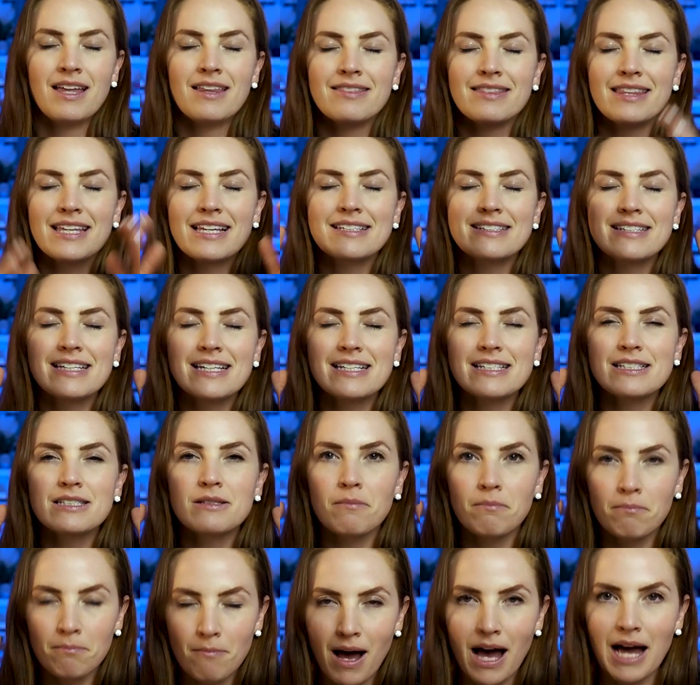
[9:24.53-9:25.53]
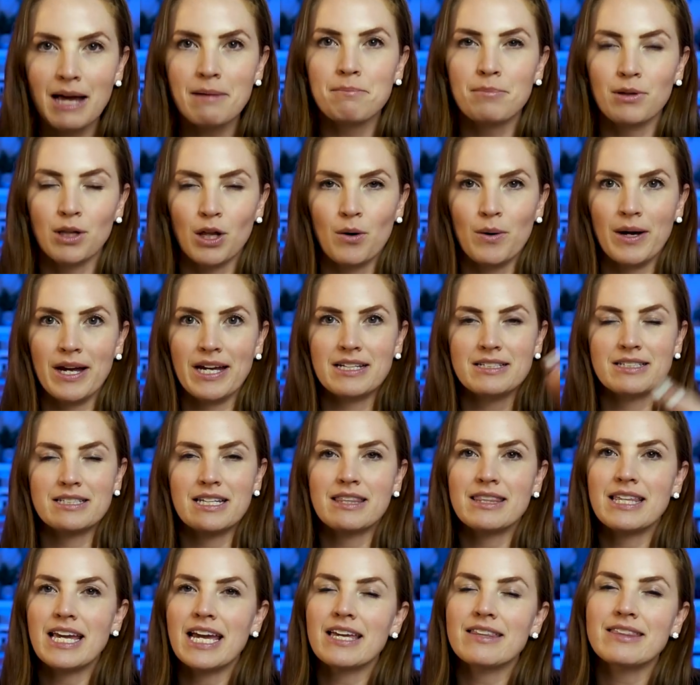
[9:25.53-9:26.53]
This is mind-blowing to
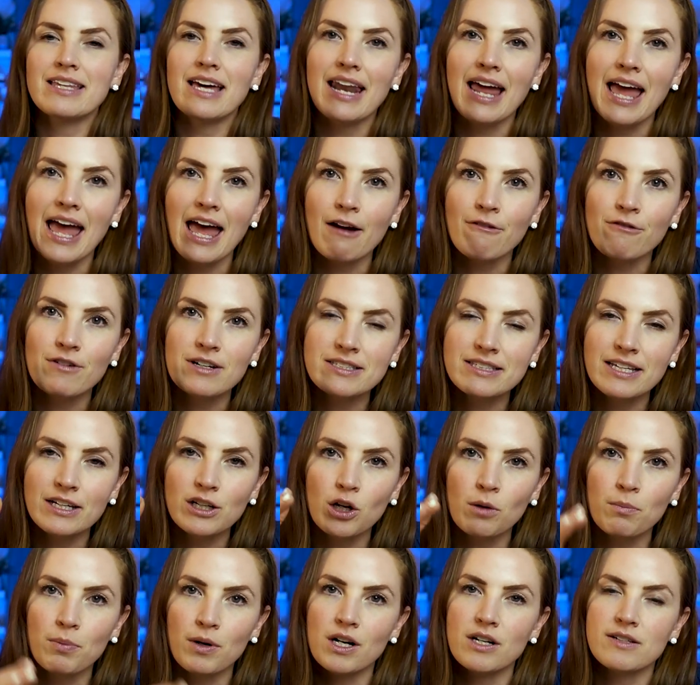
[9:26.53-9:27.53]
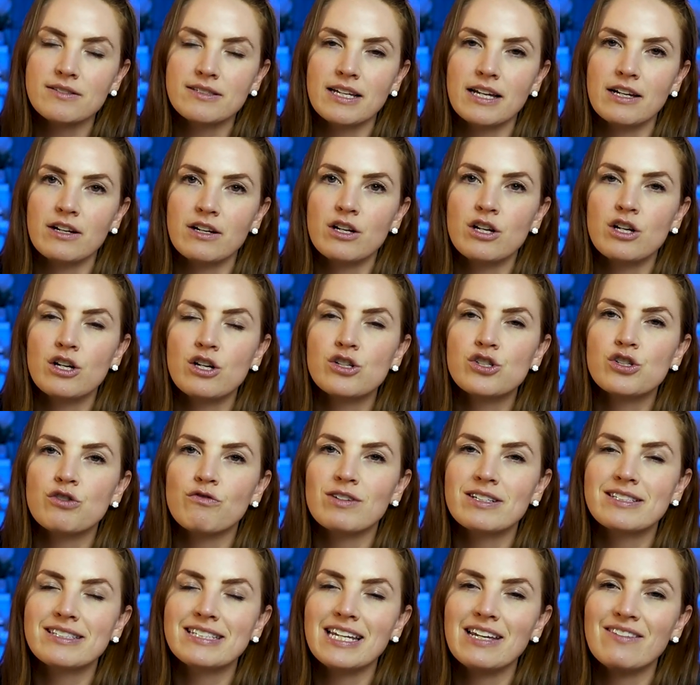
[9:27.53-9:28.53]
think that every single person should
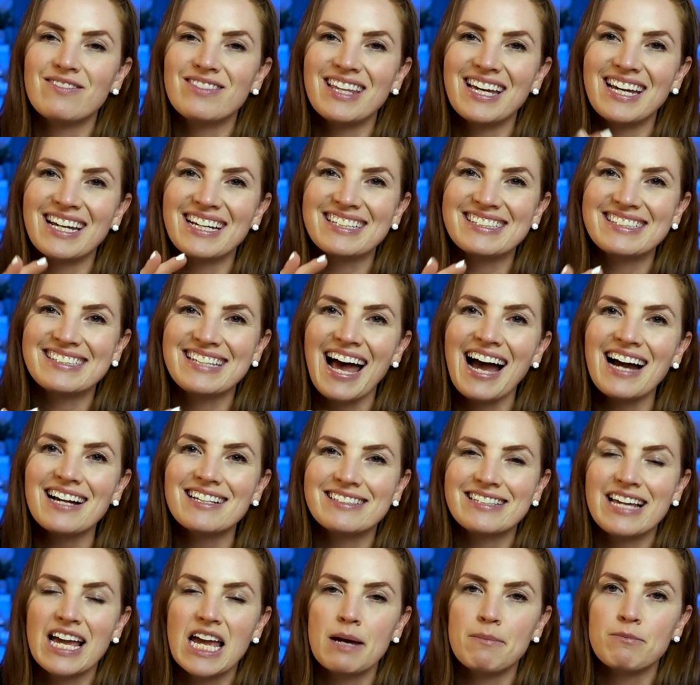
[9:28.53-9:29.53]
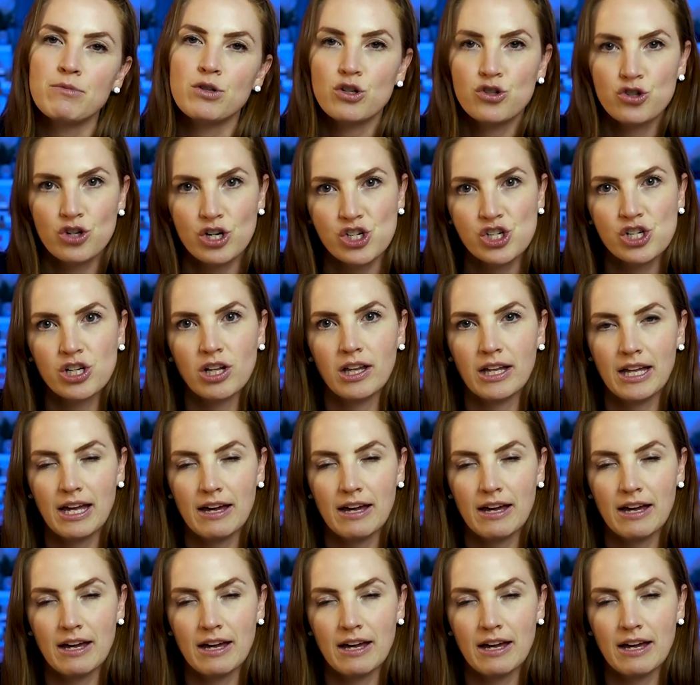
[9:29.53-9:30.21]
receive the exact same nutritional